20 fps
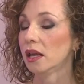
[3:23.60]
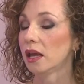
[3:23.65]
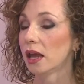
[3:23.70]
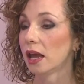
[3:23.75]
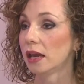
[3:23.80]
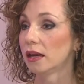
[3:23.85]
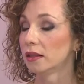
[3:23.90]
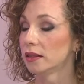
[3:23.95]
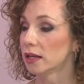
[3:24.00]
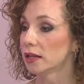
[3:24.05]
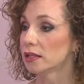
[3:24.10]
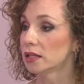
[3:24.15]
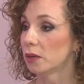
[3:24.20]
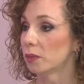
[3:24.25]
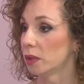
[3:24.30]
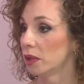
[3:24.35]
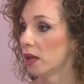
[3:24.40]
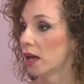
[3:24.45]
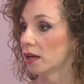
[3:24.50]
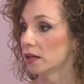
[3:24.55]
And at that time,
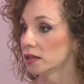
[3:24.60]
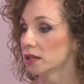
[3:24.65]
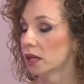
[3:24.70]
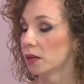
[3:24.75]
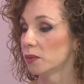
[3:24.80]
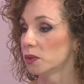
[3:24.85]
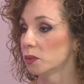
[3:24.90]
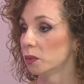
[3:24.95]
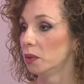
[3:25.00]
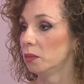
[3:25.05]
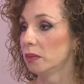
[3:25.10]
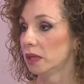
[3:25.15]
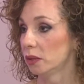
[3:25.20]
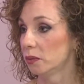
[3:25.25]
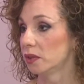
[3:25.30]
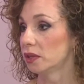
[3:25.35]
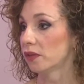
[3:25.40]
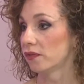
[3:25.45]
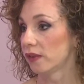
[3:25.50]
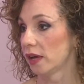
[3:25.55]
a lot of times we'll meet
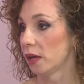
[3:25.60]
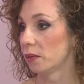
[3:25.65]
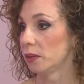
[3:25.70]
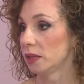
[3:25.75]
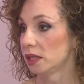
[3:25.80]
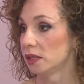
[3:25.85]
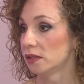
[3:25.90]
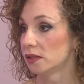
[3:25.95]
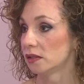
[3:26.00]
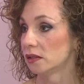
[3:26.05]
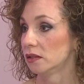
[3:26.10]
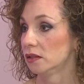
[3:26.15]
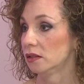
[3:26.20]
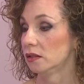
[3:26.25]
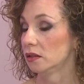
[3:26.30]
with the families,